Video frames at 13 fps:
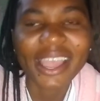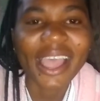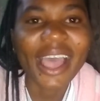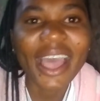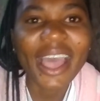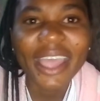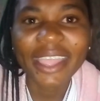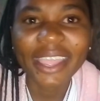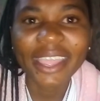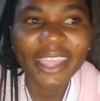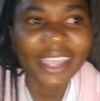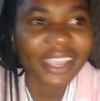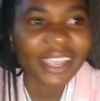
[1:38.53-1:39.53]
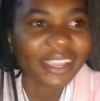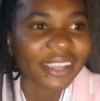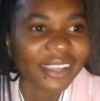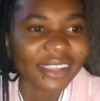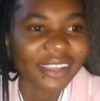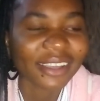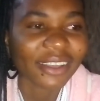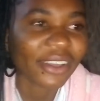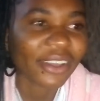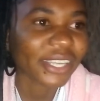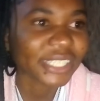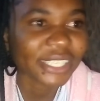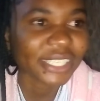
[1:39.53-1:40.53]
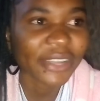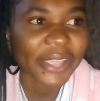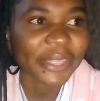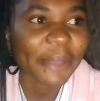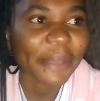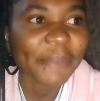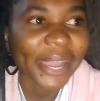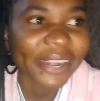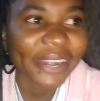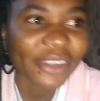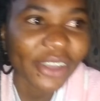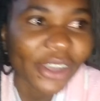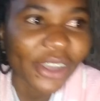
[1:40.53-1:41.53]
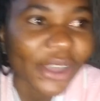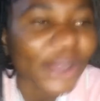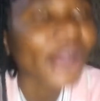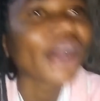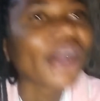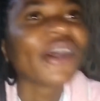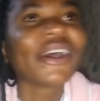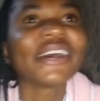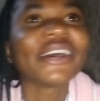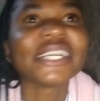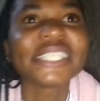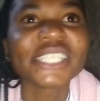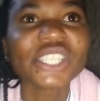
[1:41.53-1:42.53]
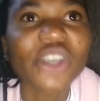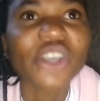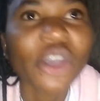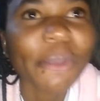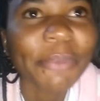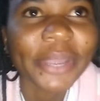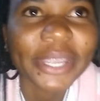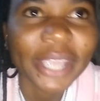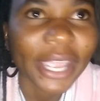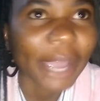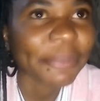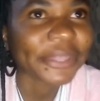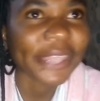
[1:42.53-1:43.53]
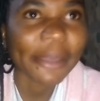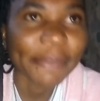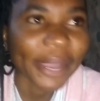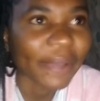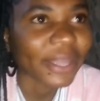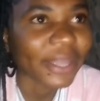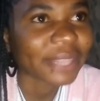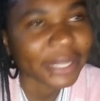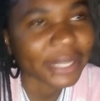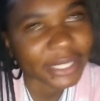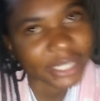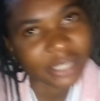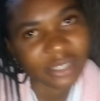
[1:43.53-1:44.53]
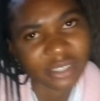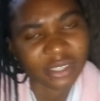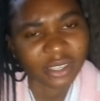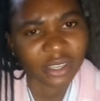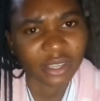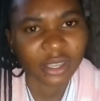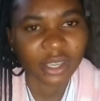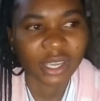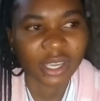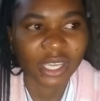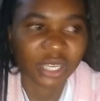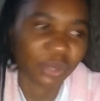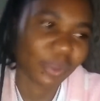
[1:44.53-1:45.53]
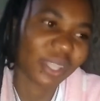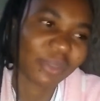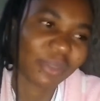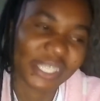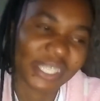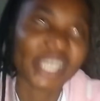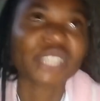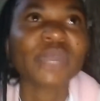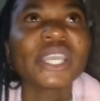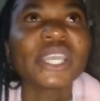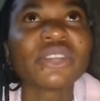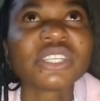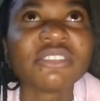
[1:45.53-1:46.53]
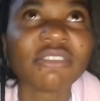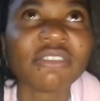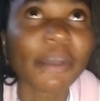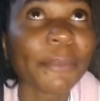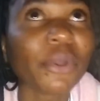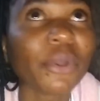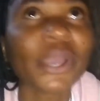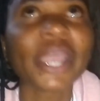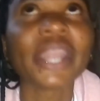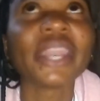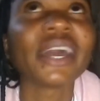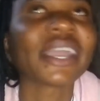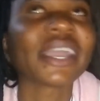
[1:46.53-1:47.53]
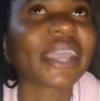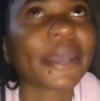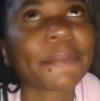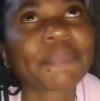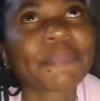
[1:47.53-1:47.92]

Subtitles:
aye onji no endamano onji no poike yapita ma what, and it was actually in Oshivambo, and yeah,